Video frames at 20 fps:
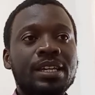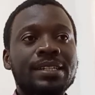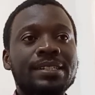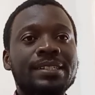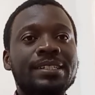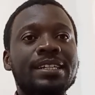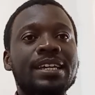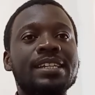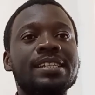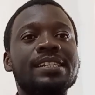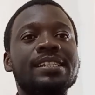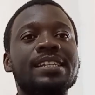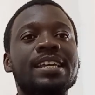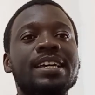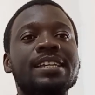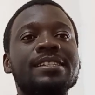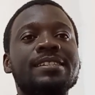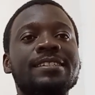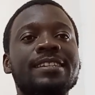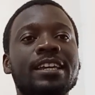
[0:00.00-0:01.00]
Just
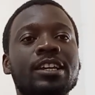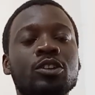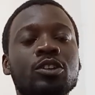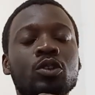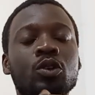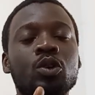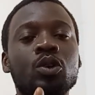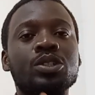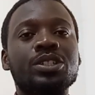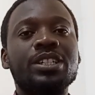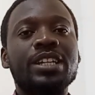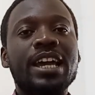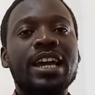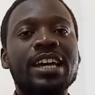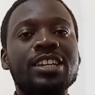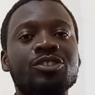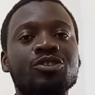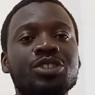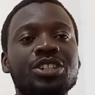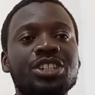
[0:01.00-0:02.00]
as technology
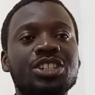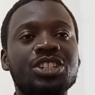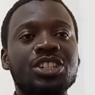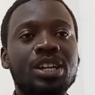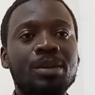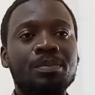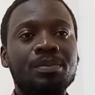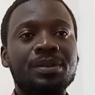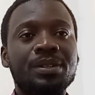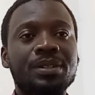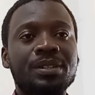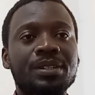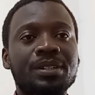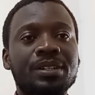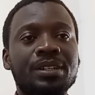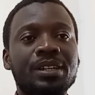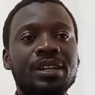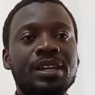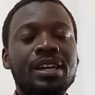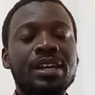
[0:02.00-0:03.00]
has reshaped
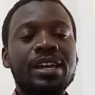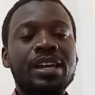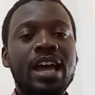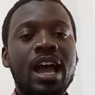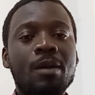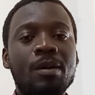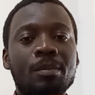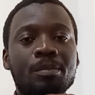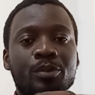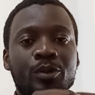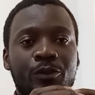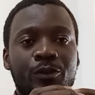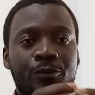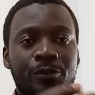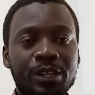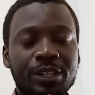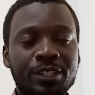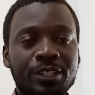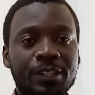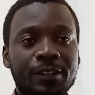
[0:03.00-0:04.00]
our
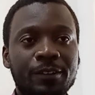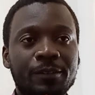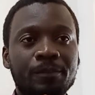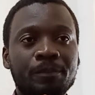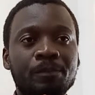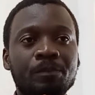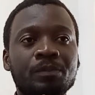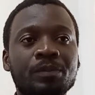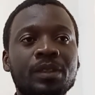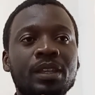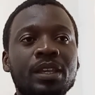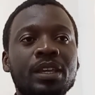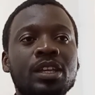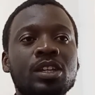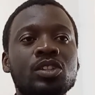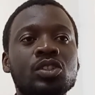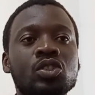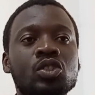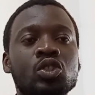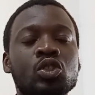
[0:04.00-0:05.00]
profession,
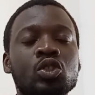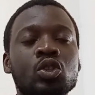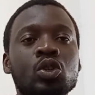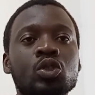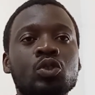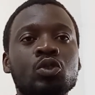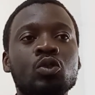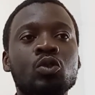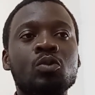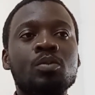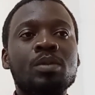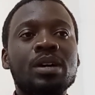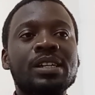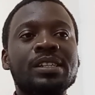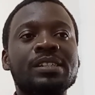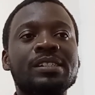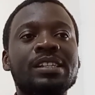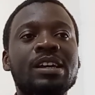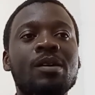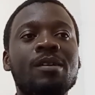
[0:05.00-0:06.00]
so too
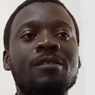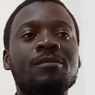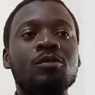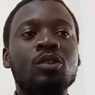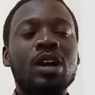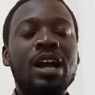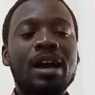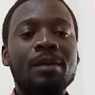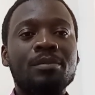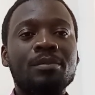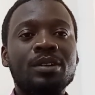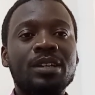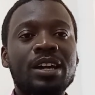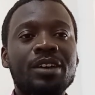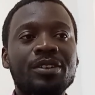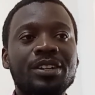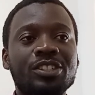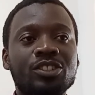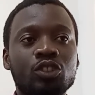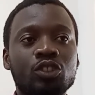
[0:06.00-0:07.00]
must our
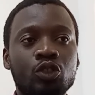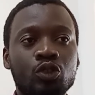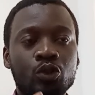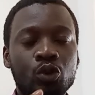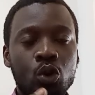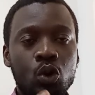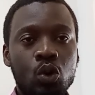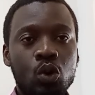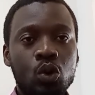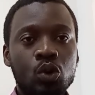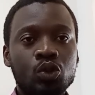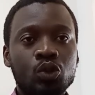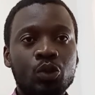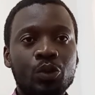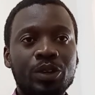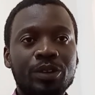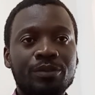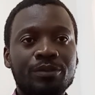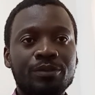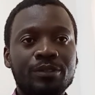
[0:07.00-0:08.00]
vocabularies grow to
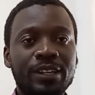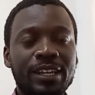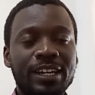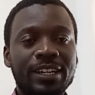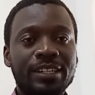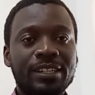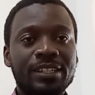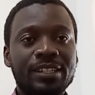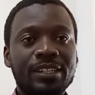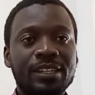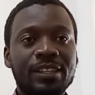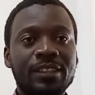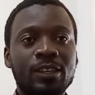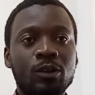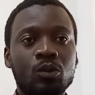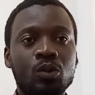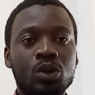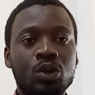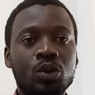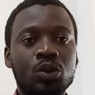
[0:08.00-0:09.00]
reflect the
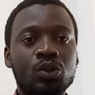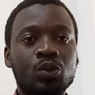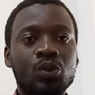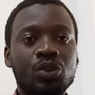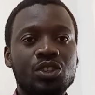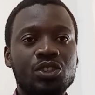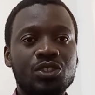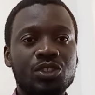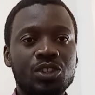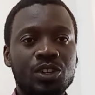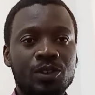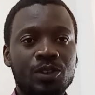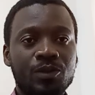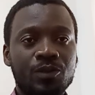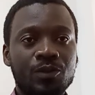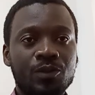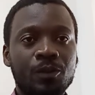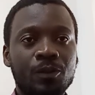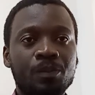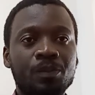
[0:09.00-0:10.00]
world we serve.
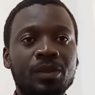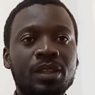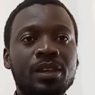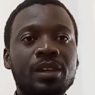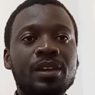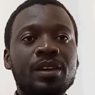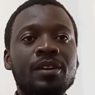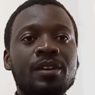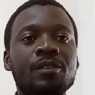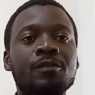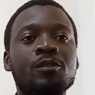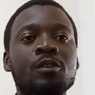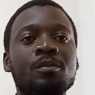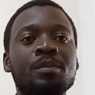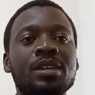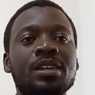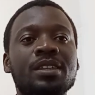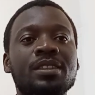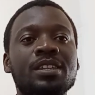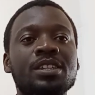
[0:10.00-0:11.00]
For
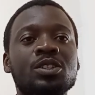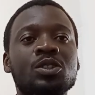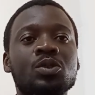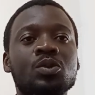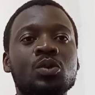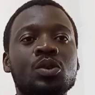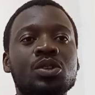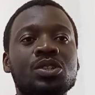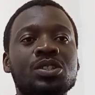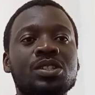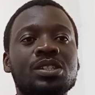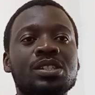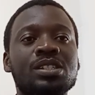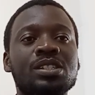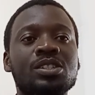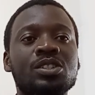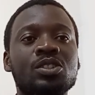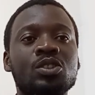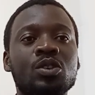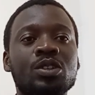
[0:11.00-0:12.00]
me, this was
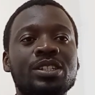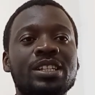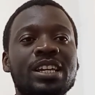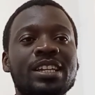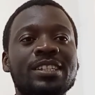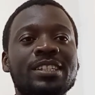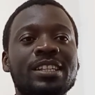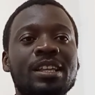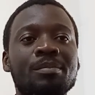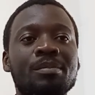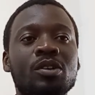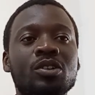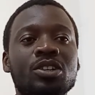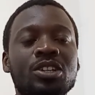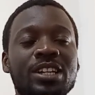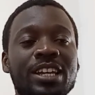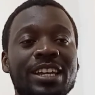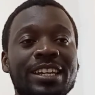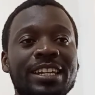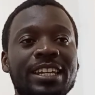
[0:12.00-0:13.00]
not just about
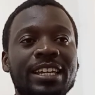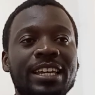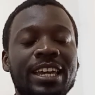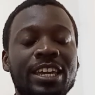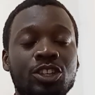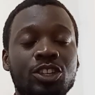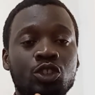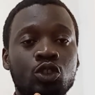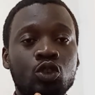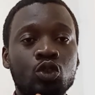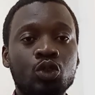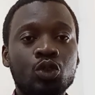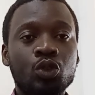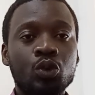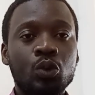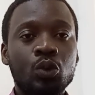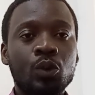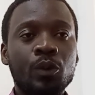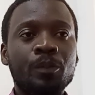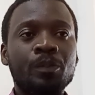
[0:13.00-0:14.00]
learning a new
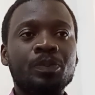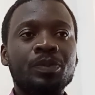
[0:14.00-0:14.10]
tool,